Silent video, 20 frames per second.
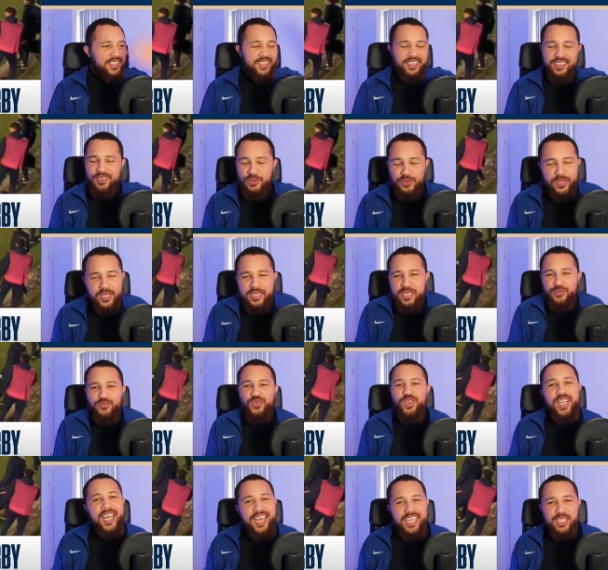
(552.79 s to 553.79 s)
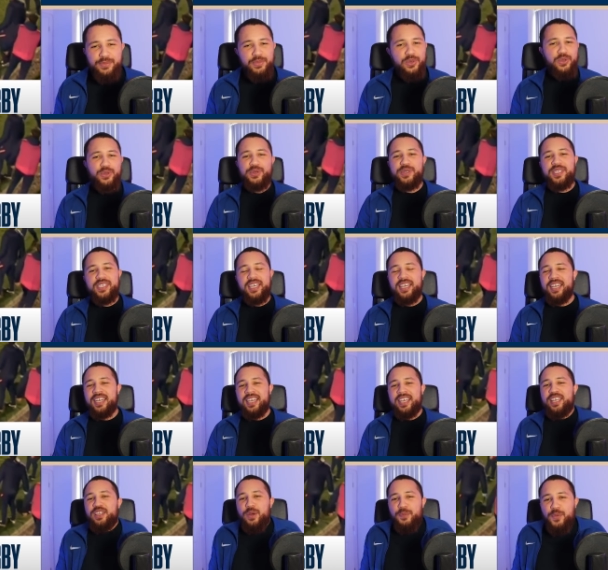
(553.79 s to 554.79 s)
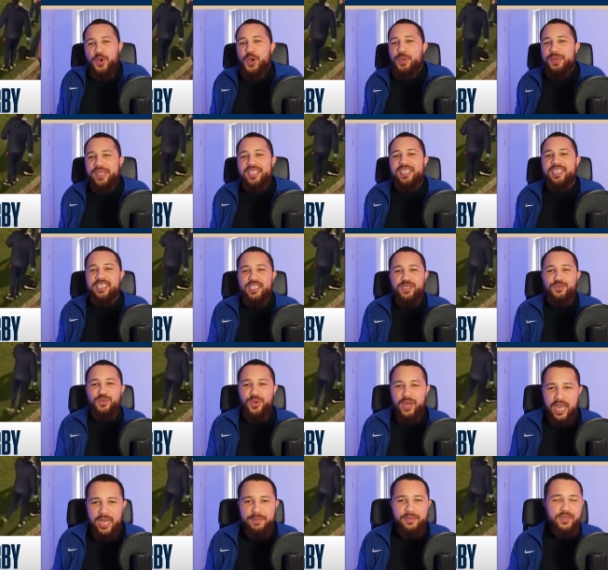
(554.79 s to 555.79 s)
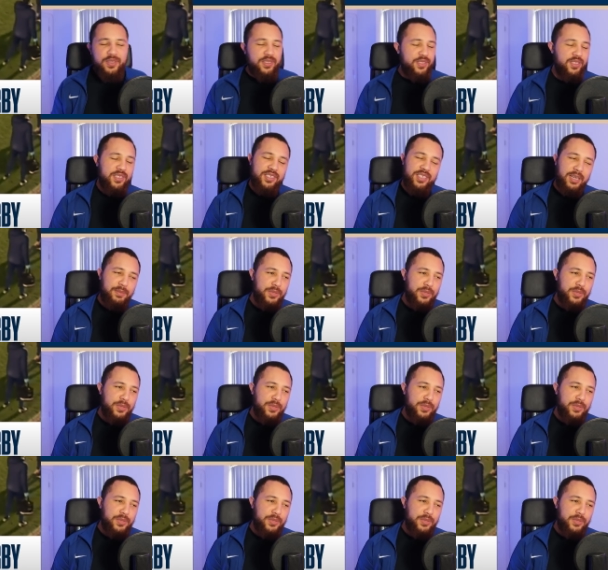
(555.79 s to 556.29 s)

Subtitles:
you'll just react because in the moment this is what happens.